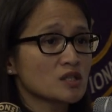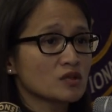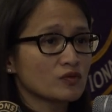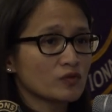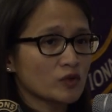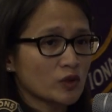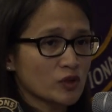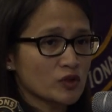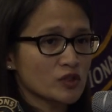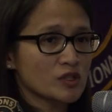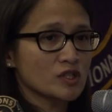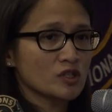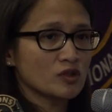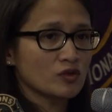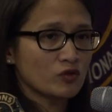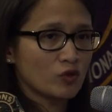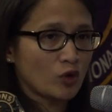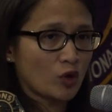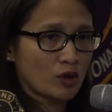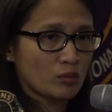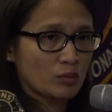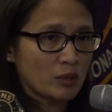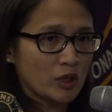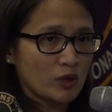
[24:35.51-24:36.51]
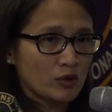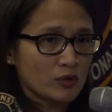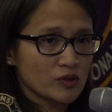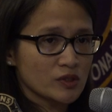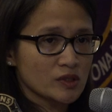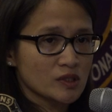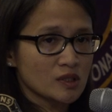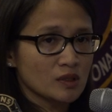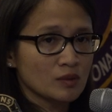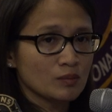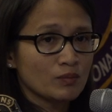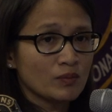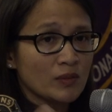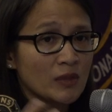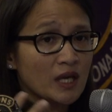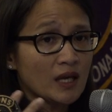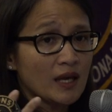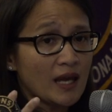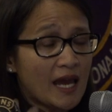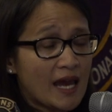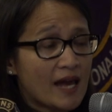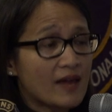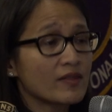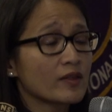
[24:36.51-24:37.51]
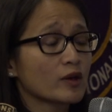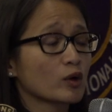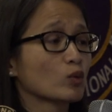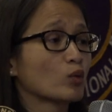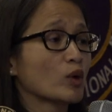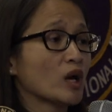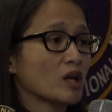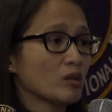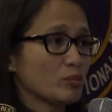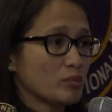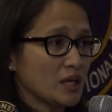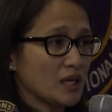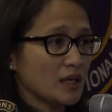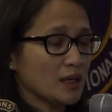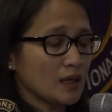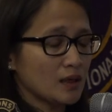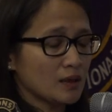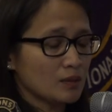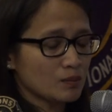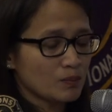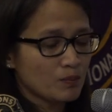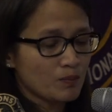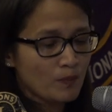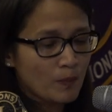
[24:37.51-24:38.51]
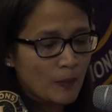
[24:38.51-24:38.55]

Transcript: first and foremost and their well-being.